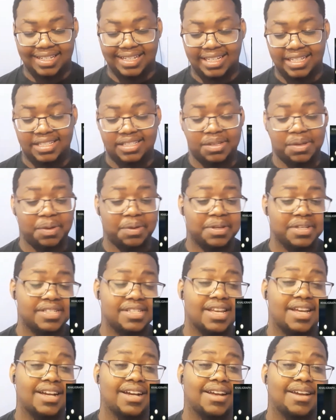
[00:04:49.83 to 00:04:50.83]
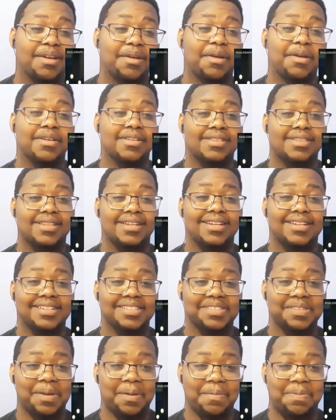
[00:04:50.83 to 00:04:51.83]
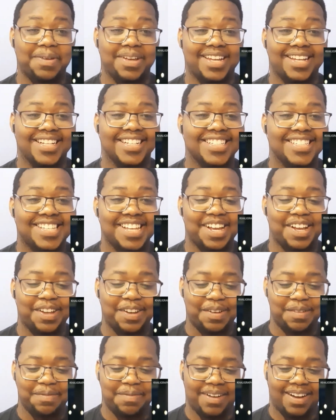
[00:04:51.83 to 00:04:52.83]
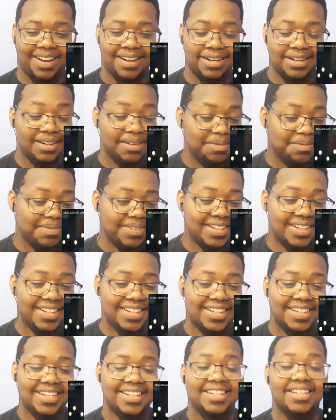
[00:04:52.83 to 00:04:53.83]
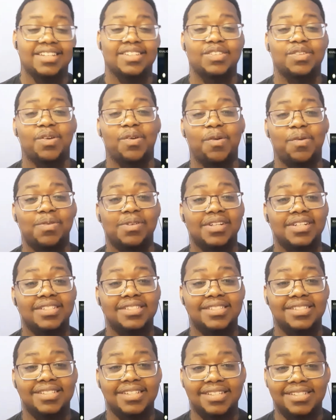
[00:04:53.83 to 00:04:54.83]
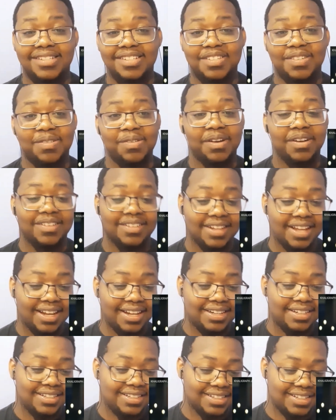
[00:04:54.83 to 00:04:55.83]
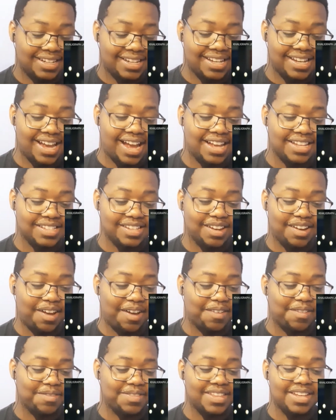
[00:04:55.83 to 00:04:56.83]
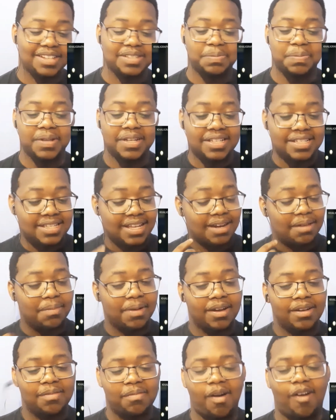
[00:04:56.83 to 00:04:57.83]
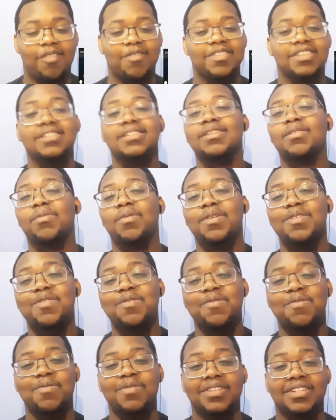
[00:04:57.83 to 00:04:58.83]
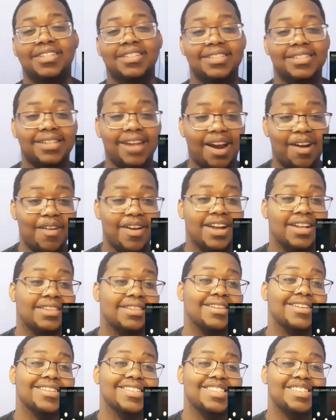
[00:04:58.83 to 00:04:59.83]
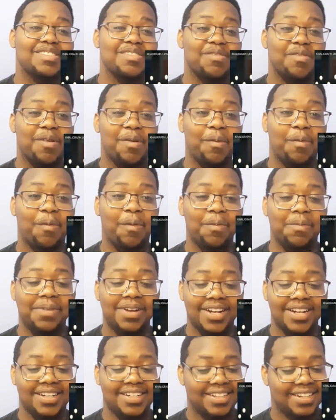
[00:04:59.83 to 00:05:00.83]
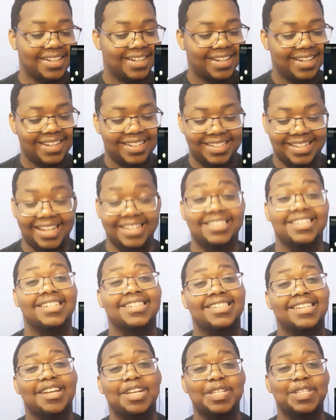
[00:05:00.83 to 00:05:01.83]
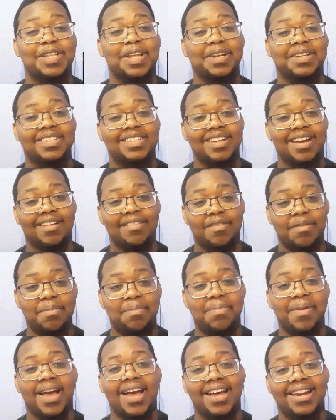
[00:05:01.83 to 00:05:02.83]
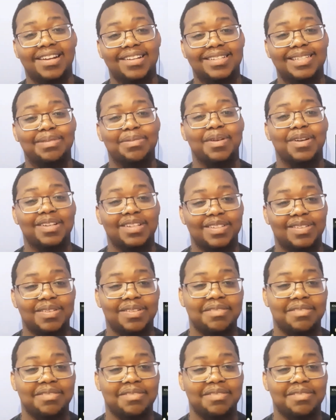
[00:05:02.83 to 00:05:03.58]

So he's saying a lot of things are being said about him. So is this real that he has a lot of things being said about him? Obviously, when you directors to a woman that just says that you have a bad experience with the